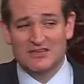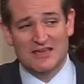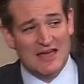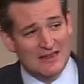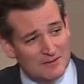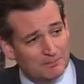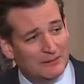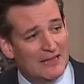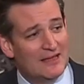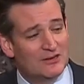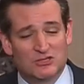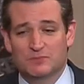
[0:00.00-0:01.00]
He hadn't
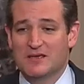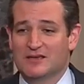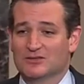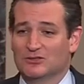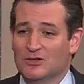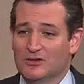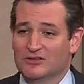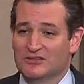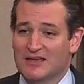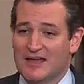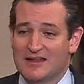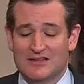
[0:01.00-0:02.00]
planned to speak as long as
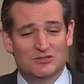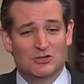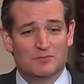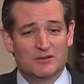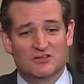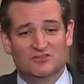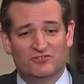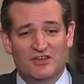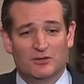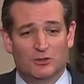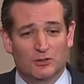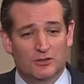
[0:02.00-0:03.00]
he had. He told me his
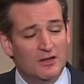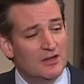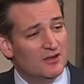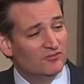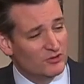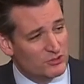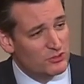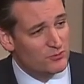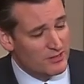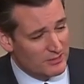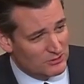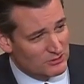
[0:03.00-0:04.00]
feet hurt for 2
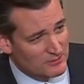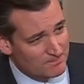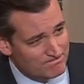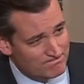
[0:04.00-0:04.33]
weeks.